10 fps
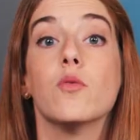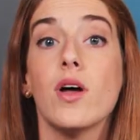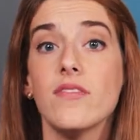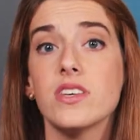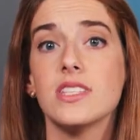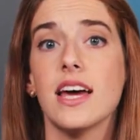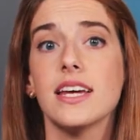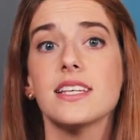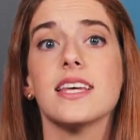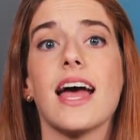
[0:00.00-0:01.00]
In one of the
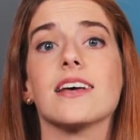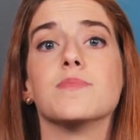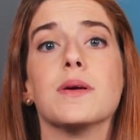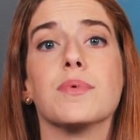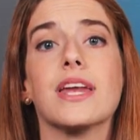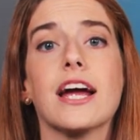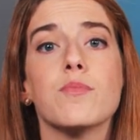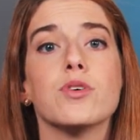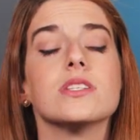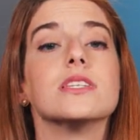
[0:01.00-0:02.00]
studies, they asked people in
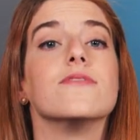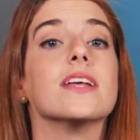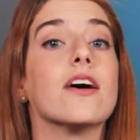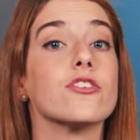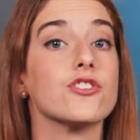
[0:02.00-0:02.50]
airports to fill out a